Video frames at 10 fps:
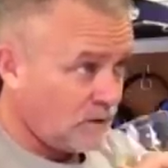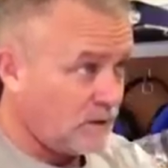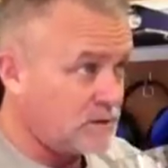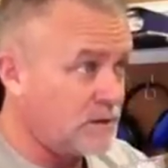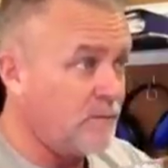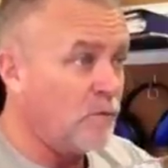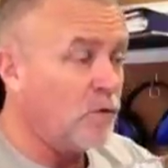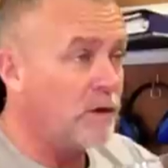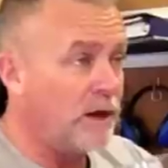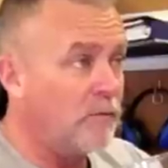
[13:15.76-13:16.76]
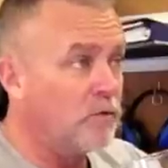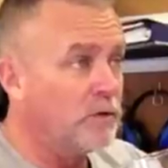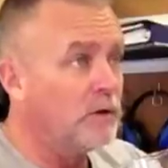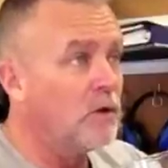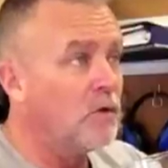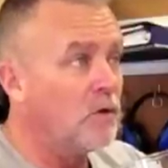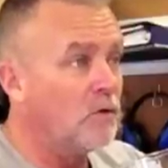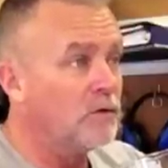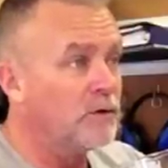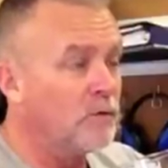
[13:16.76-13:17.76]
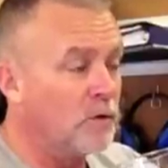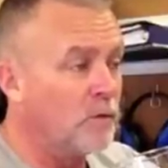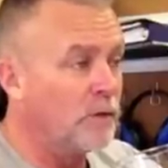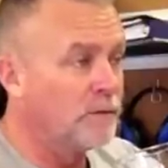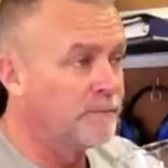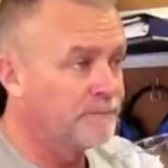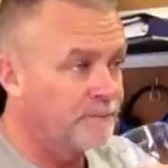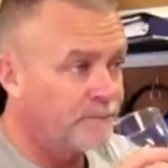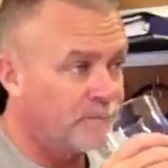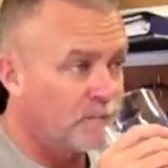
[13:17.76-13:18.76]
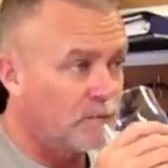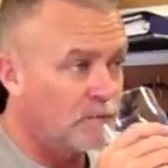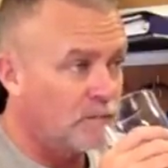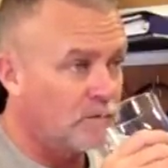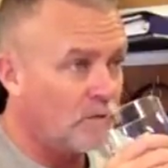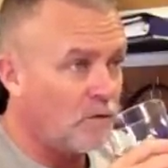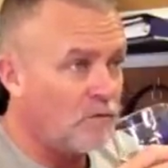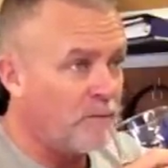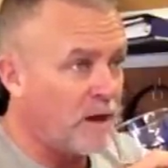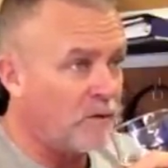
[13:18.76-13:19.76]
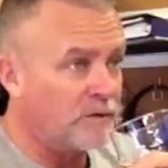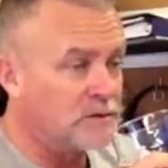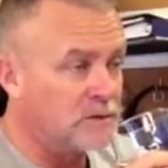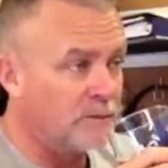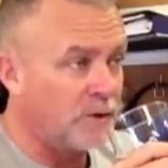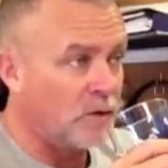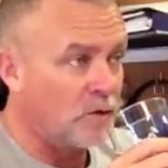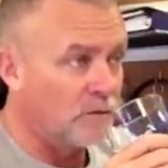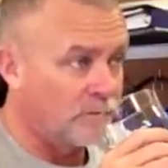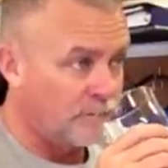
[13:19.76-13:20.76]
Like I said, more the Amarillo on the aroma, overpowering the Simcoe.